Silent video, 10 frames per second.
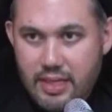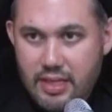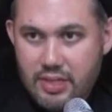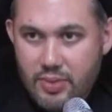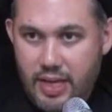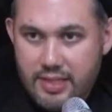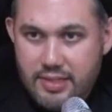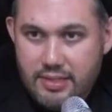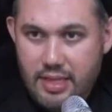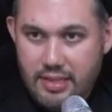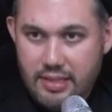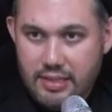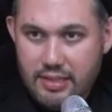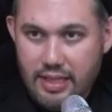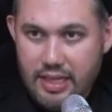you accidentally
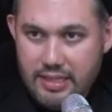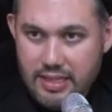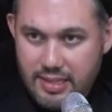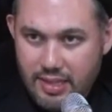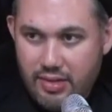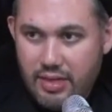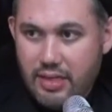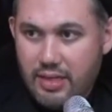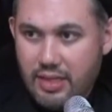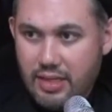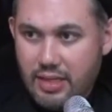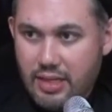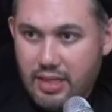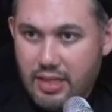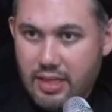kill Ali Asghar,
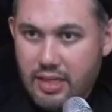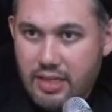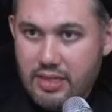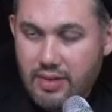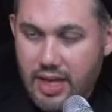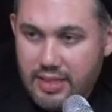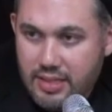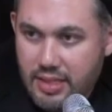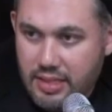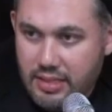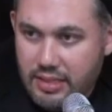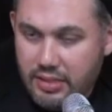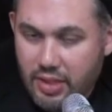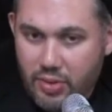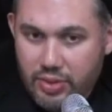you accidentally kill
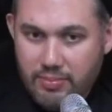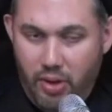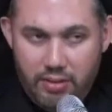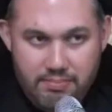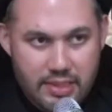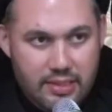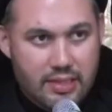Awn and Muhammad,